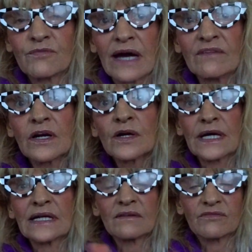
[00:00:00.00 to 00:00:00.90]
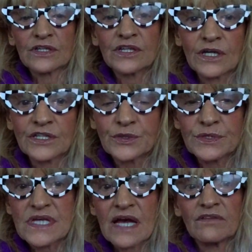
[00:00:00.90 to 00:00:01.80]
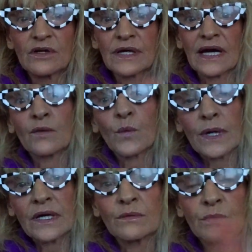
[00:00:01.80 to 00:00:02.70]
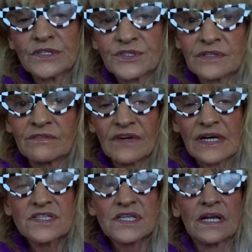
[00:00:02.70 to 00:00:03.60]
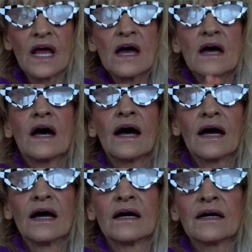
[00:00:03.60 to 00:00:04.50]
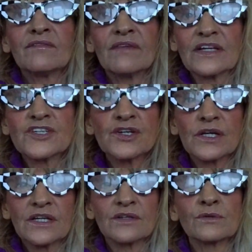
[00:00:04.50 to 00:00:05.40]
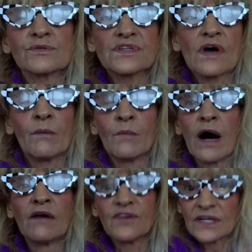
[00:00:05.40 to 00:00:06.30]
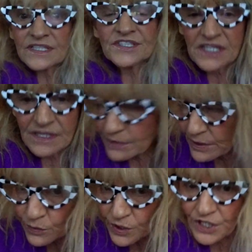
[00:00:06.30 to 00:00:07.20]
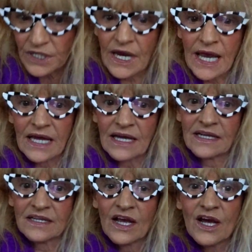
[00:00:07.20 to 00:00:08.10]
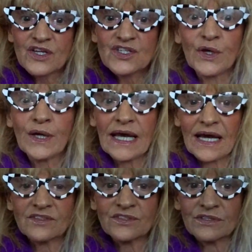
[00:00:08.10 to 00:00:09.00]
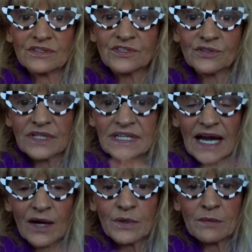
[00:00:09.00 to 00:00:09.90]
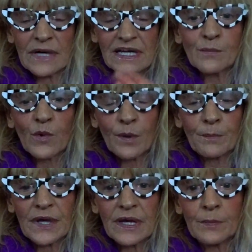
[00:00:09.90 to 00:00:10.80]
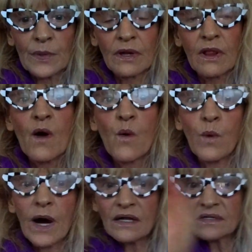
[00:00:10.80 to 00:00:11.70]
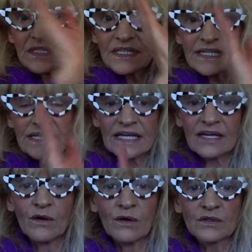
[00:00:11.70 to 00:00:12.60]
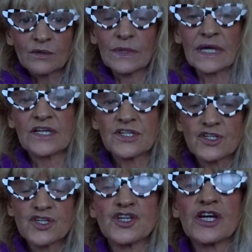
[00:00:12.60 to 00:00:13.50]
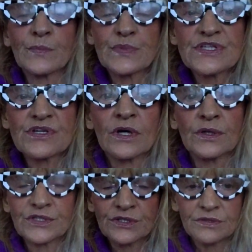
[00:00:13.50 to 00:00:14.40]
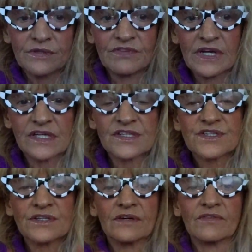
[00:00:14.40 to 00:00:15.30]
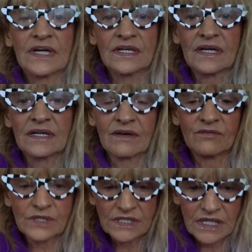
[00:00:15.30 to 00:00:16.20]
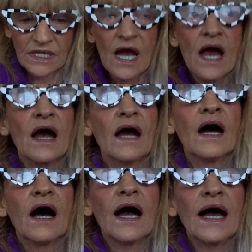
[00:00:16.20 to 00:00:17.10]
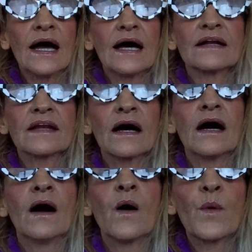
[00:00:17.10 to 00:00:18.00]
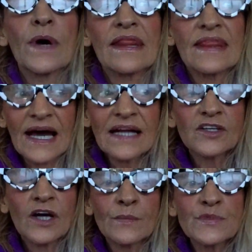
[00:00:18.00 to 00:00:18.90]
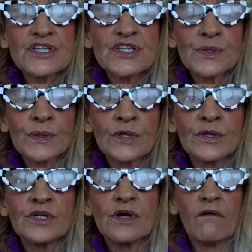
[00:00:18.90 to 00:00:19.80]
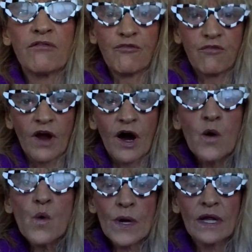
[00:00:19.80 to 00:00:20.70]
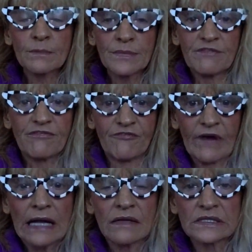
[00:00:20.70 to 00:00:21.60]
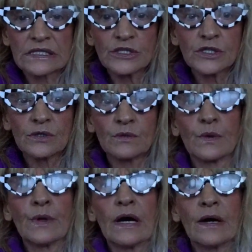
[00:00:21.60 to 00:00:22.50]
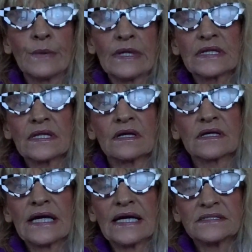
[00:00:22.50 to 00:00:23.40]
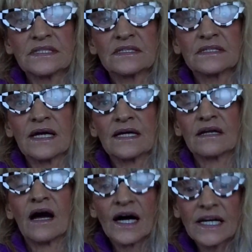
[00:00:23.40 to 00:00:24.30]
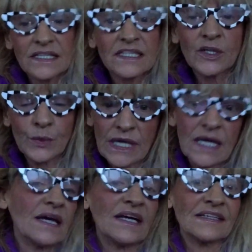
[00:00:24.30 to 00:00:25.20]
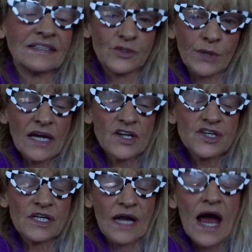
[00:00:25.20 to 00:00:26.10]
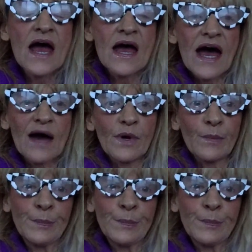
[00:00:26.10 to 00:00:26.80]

have a look at different countries, have a look at where you want to invest, and eventually do some volunteering work, and so you get to connect with many more people while deleting old relationships, so through the vagus nerve and everything. And when that comes through, your flow will be felt. You will get that higher degree in attraction, and when